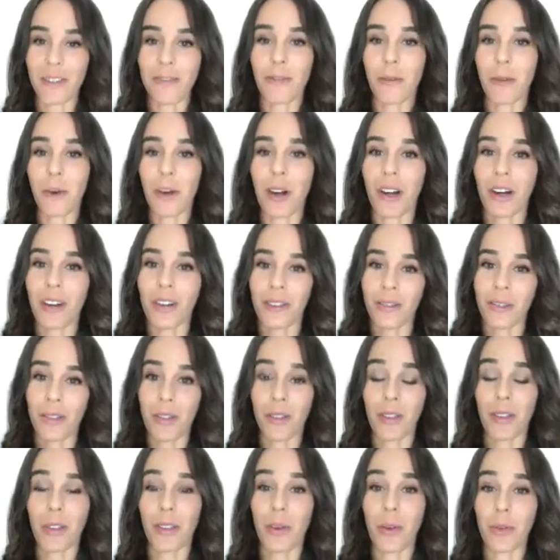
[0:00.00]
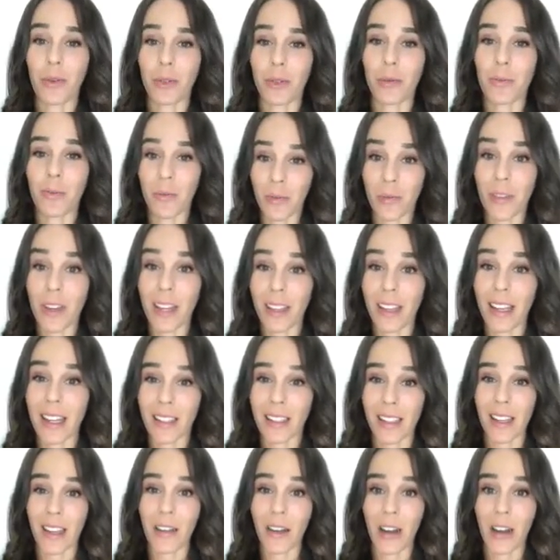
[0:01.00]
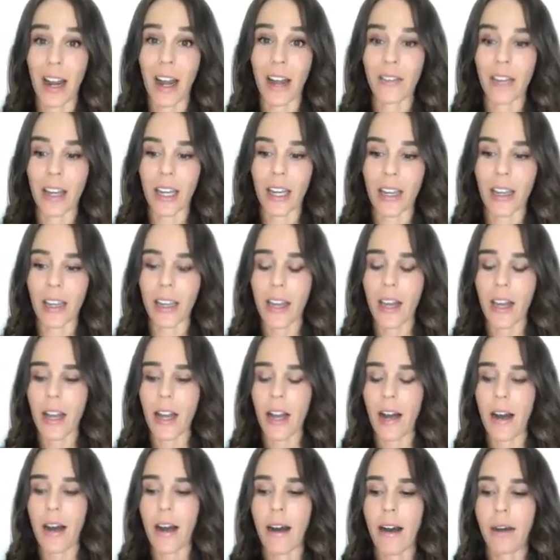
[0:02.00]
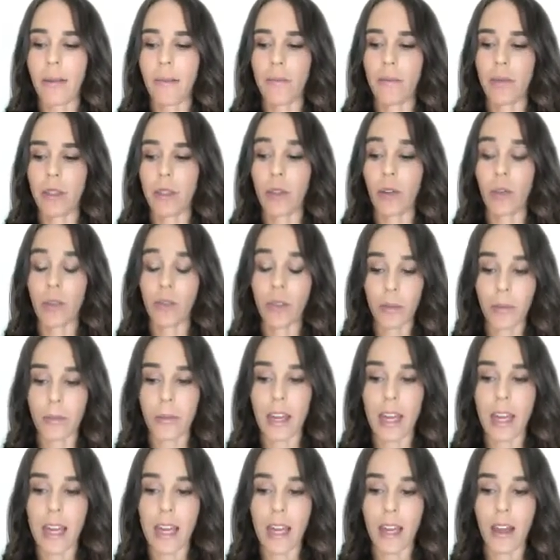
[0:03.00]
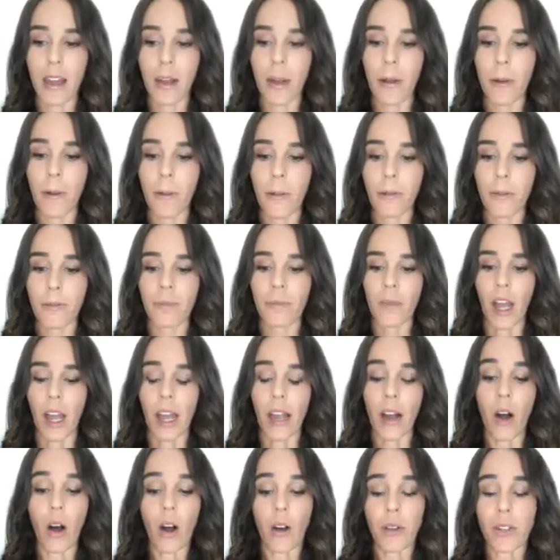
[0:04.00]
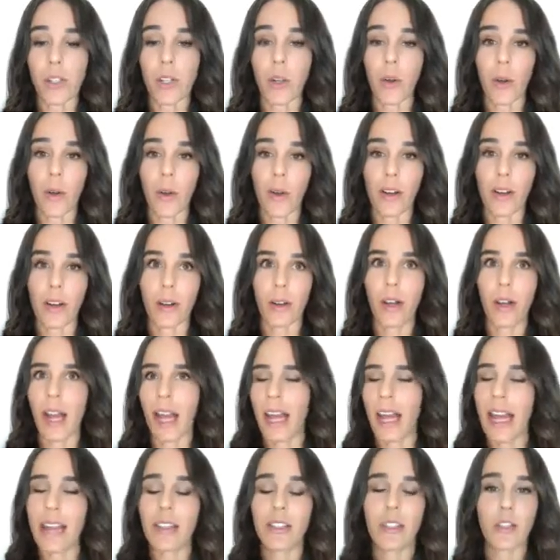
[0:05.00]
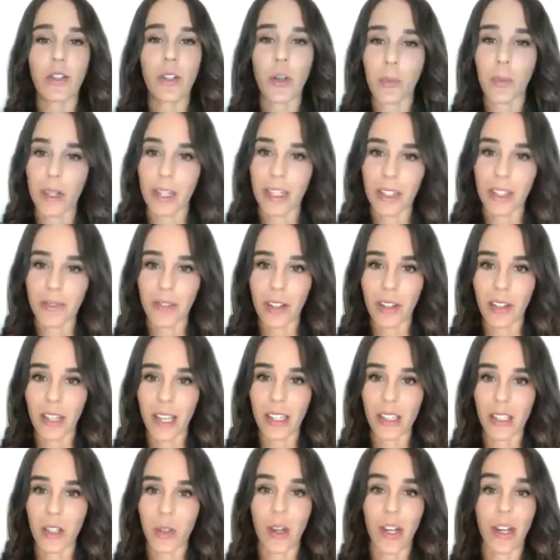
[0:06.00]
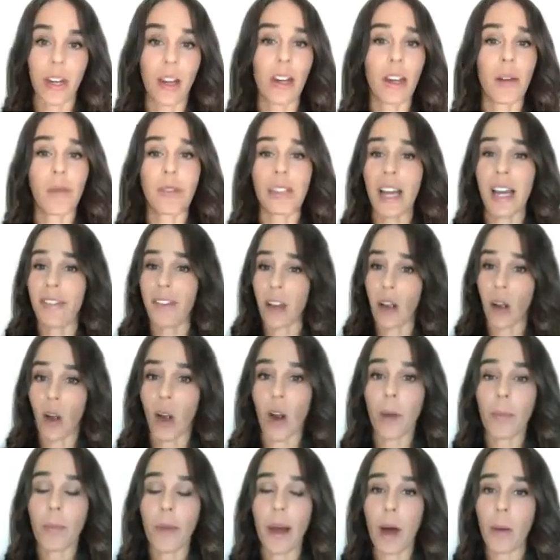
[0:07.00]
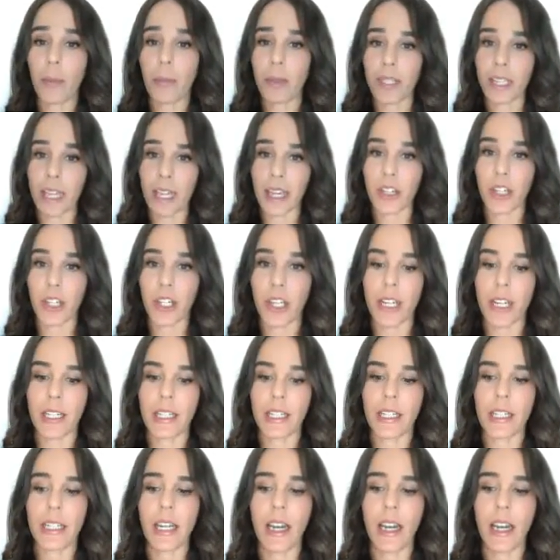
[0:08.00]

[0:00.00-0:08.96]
for those feelings that you're having. So for me, I had so many different things going on. I was having heart palpitations.